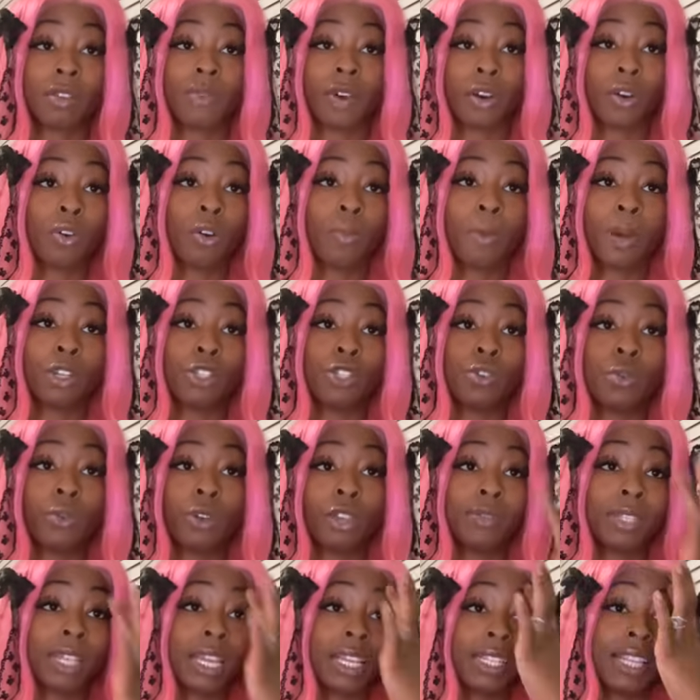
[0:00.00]
I don't know about you. And he
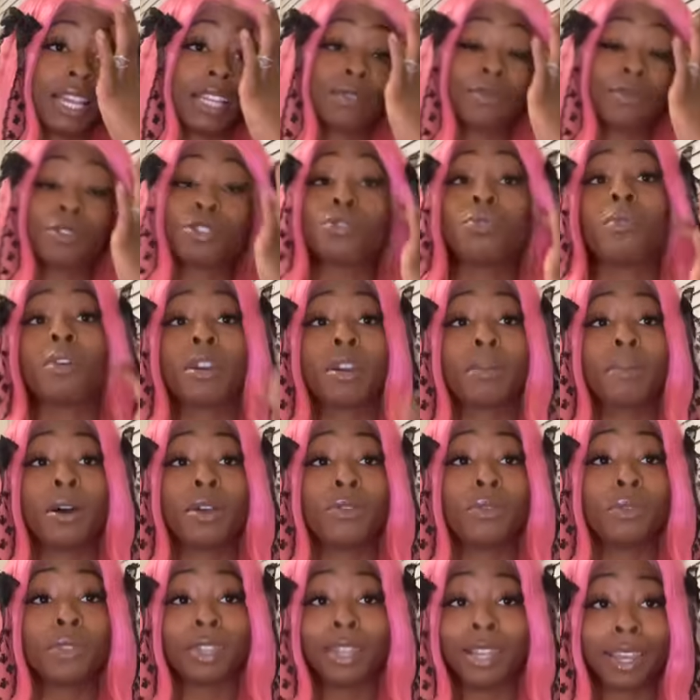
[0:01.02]
was like, that's what you worried
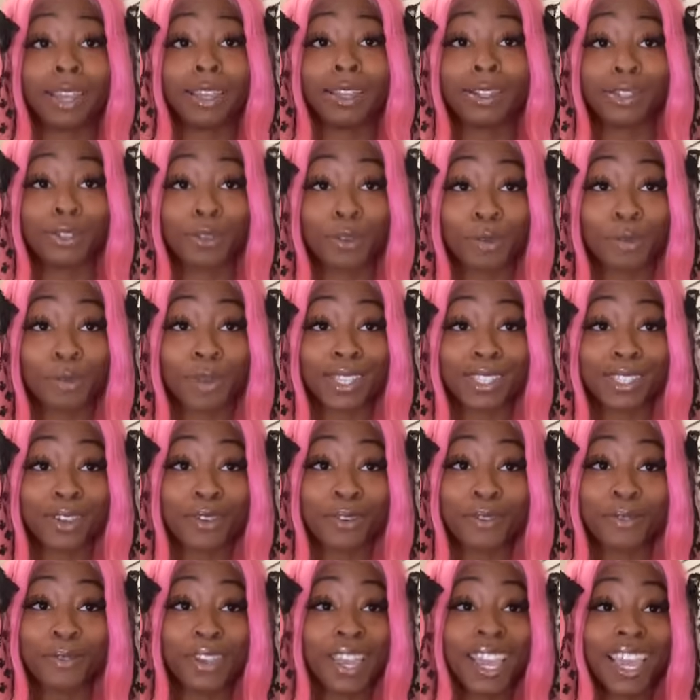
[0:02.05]
about? You think I ain't enjoy
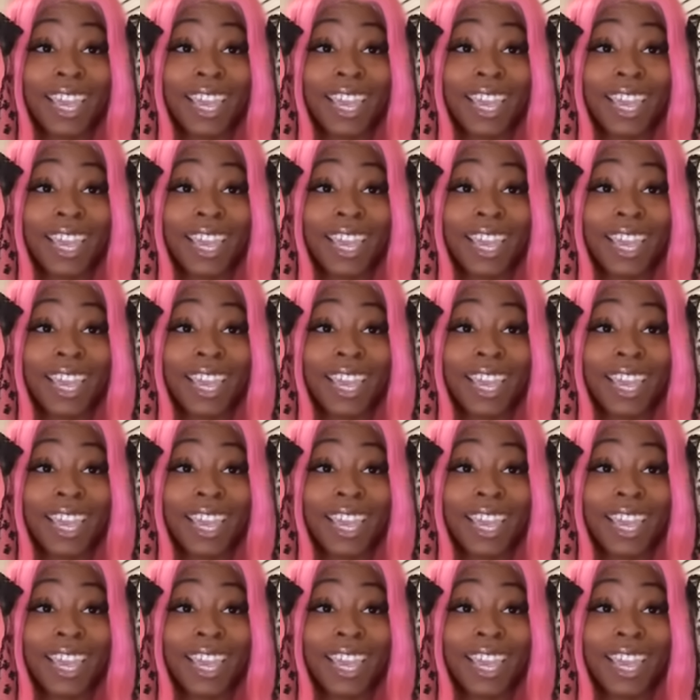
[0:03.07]
myself?